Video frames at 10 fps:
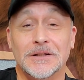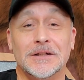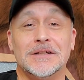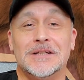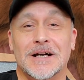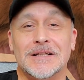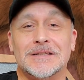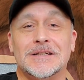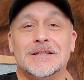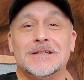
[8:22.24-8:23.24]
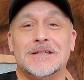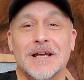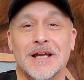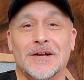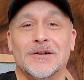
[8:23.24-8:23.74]
It doesn't
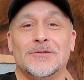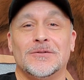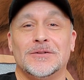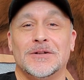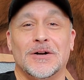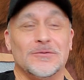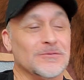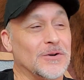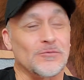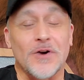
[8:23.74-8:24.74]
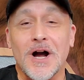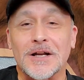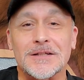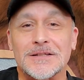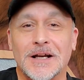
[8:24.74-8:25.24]
take a
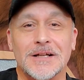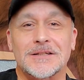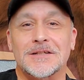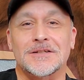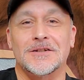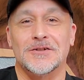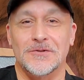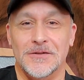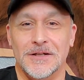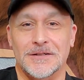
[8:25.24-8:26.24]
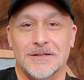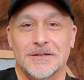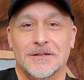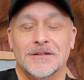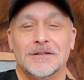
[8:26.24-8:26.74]
rocket scientist to do this.
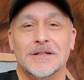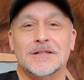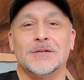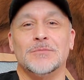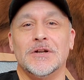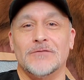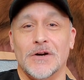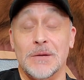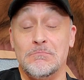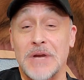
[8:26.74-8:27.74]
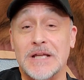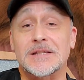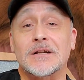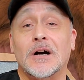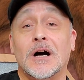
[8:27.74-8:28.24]
This can be a very
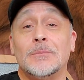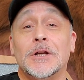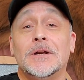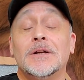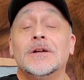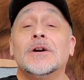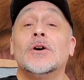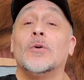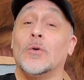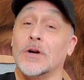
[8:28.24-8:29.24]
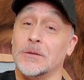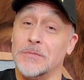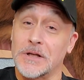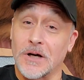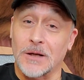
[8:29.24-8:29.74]
basic hobby, or it can
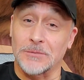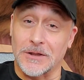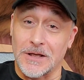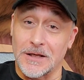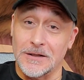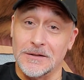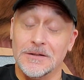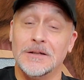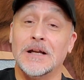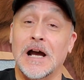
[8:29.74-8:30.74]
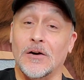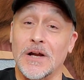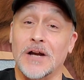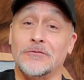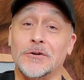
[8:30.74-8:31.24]
be complicated,
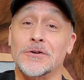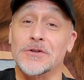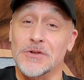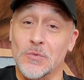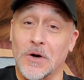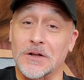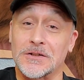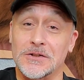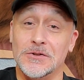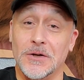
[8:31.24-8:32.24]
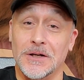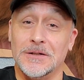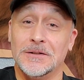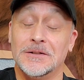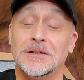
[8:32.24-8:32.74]
however you want to do it.
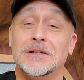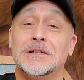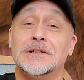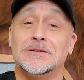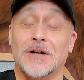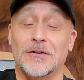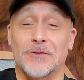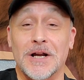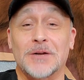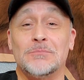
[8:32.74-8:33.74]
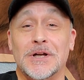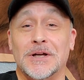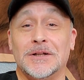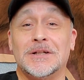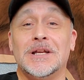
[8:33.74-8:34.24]
So I
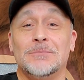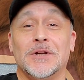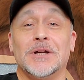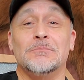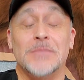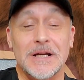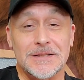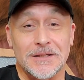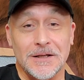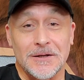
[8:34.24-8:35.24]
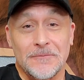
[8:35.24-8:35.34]
recommend keeping it basic.